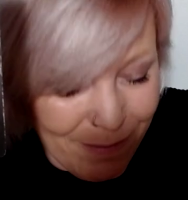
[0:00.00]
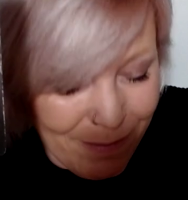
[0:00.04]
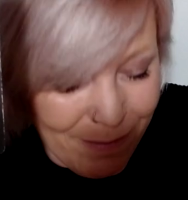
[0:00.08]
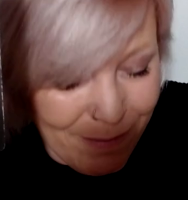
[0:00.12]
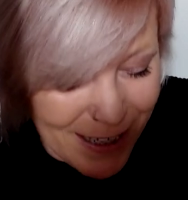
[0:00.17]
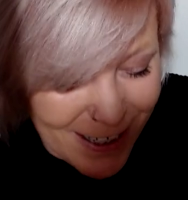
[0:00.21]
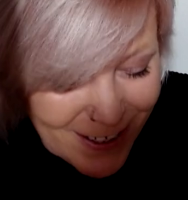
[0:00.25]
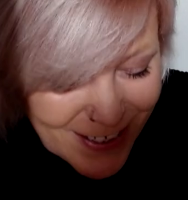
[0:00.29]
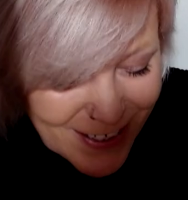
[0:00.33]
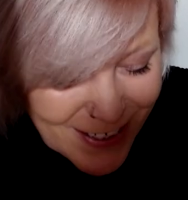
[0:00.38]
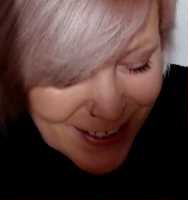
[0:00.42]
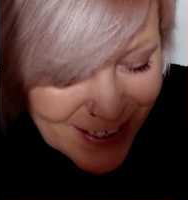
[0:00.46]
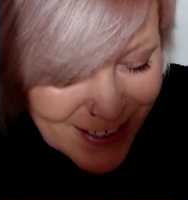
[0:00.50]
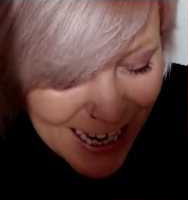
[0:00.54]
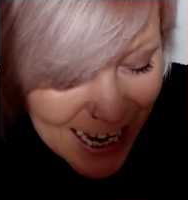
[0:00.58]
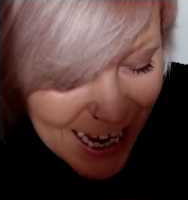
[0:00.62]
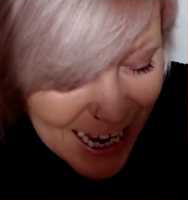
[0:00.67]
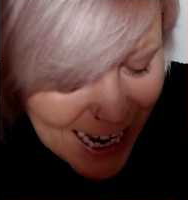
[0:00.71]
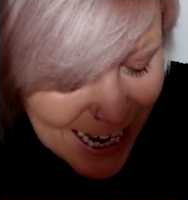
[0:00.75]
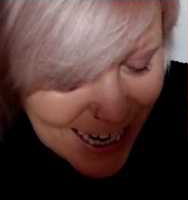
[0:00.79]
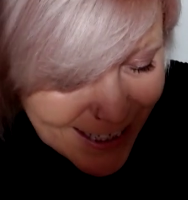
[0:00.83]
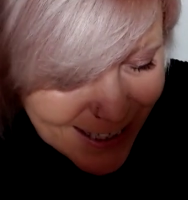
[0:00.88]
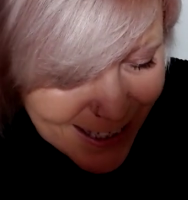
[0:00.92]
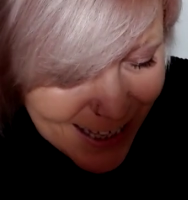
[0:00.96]
Because
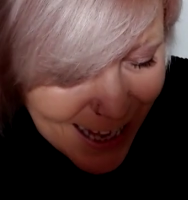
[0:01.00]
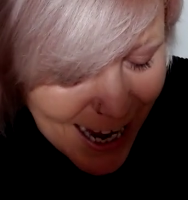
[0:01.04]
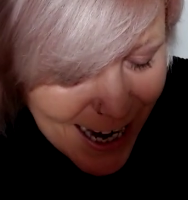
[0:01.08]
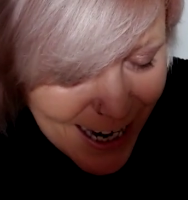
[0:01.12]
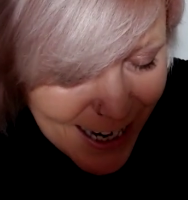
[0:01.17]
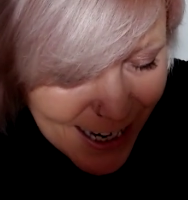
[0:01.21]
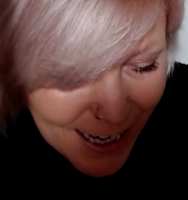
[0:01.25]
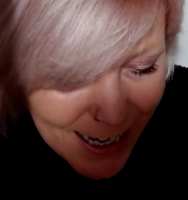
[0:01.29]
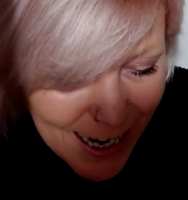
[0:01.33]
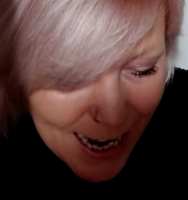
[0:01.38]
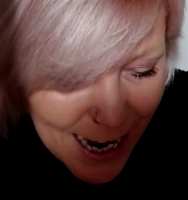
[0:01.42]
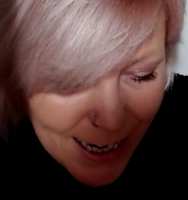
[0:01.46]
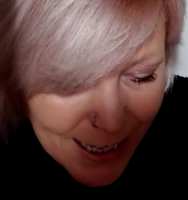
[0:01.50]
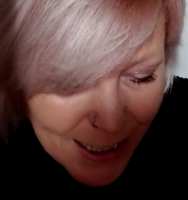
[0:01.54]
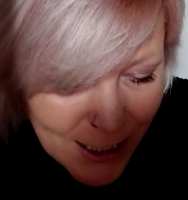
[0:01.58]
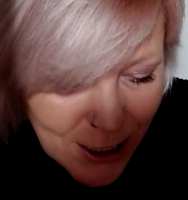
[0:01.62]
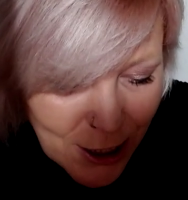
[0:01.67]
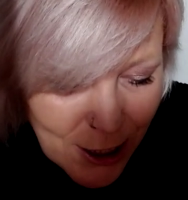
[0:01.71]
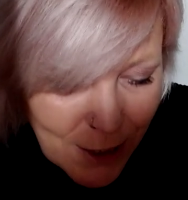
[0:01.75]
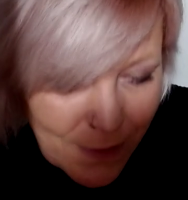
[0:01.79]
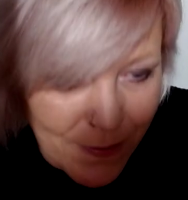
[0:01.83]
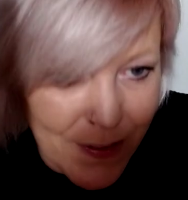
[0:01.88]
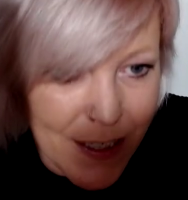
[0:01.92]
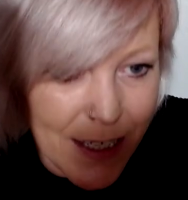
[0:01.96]
it's like an
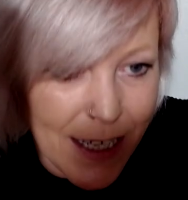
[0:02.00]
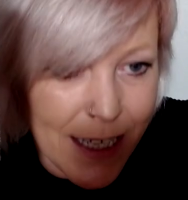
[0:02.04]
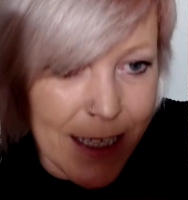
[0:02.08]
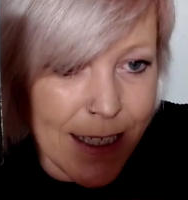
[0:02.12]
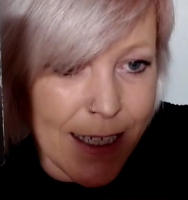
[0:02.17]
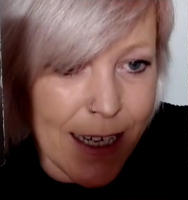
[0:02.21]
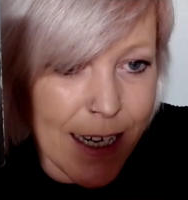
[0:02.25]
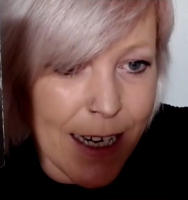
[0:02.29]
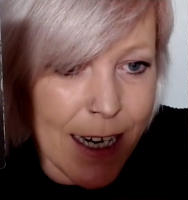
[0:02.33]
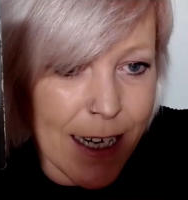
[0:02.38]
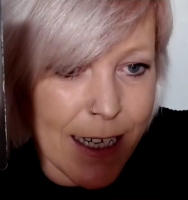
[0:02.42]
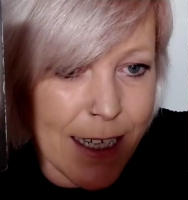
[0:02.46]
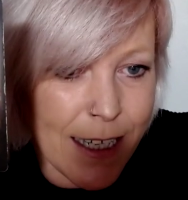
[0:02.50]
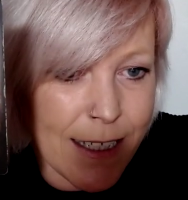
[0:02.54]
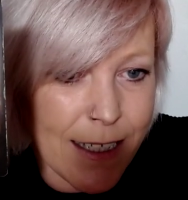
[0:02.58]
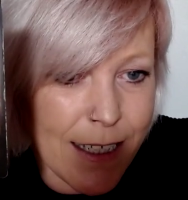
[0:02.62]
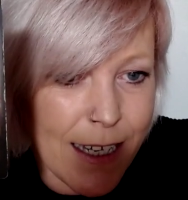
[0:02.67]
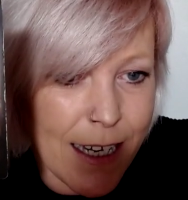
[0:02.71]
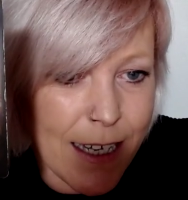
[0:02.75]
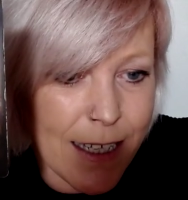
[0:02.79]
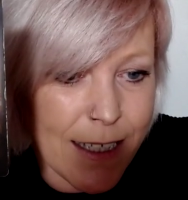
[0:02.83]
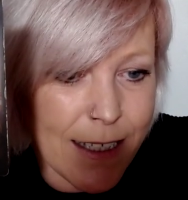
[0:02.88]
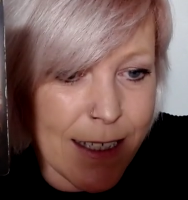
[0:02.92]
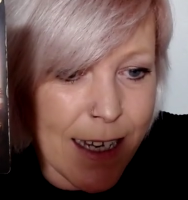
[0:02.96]
energy of sitting. Can you
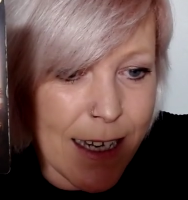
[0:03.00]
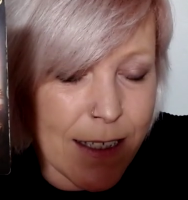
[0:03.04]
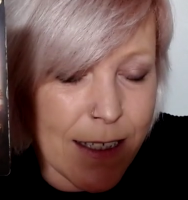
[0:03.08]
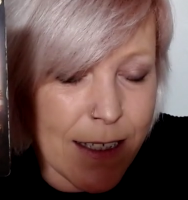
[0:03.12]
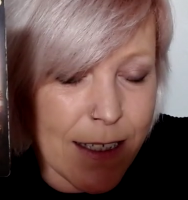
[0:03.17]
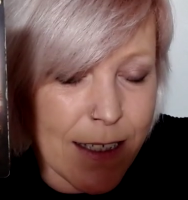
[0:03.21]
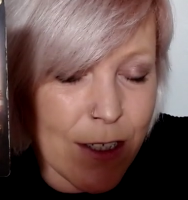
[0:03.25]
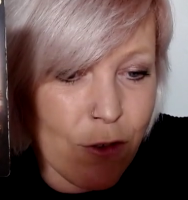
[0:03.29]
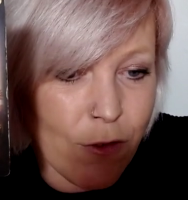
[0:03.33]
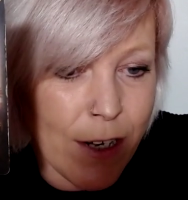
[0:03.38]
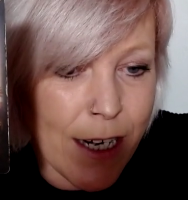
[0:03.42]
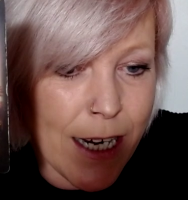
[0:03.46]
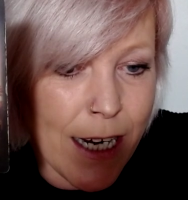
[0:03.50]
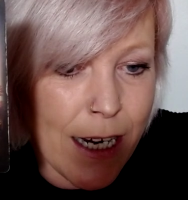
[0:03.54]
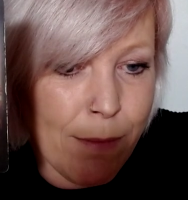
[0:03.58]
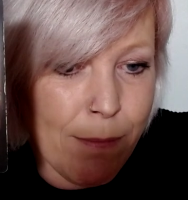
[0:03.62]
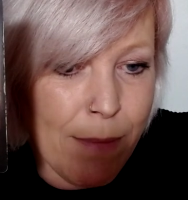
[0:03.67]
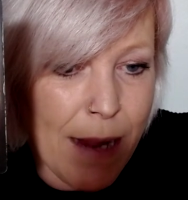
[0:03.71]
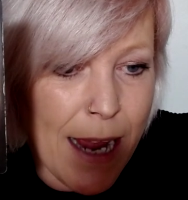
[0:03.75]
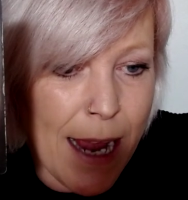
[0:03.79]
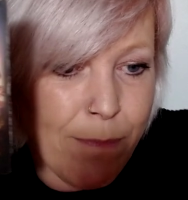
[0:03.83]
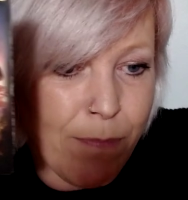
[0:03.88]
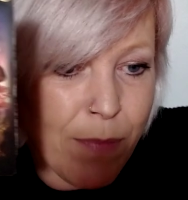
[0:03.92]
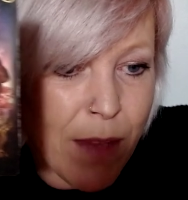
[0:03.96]
see? He sits
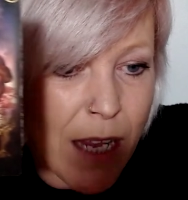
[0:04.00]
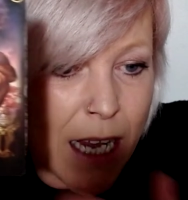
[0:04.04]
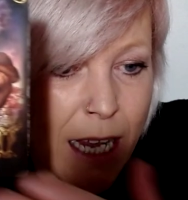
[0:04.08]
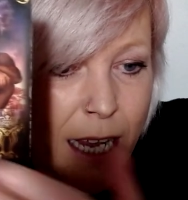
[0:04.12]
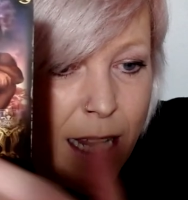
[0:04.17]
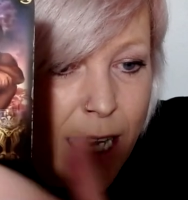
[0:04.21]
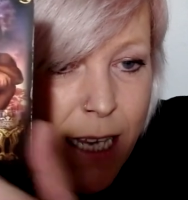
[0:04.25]
dreaming.